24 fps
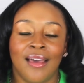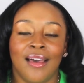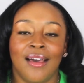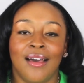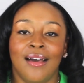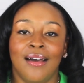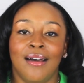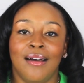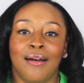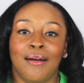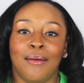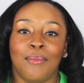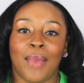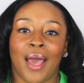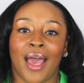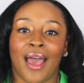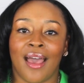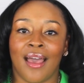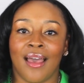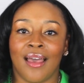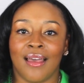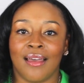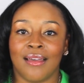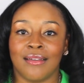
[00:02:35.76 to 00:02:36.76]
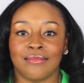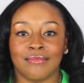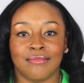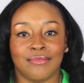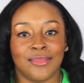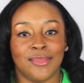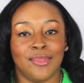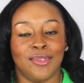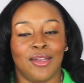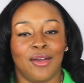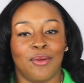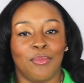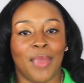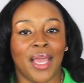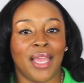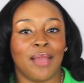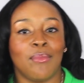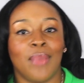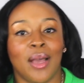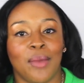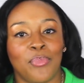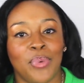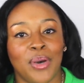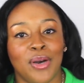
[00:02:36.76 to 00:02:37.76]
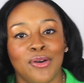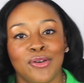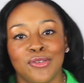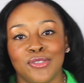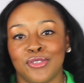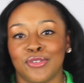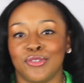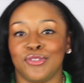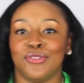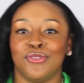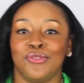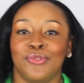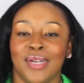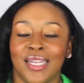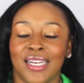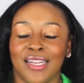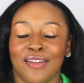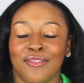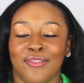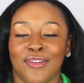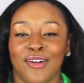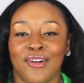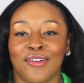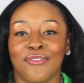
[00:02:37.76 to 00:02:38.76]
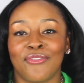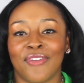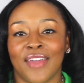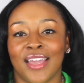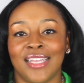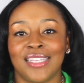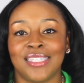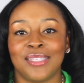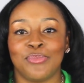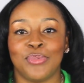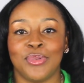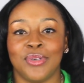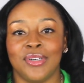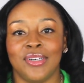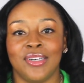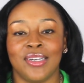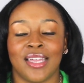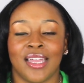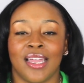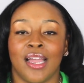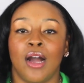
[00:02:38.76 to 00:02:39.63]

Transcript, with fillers: Um, I, you know, make my post or do whatever on Facebook,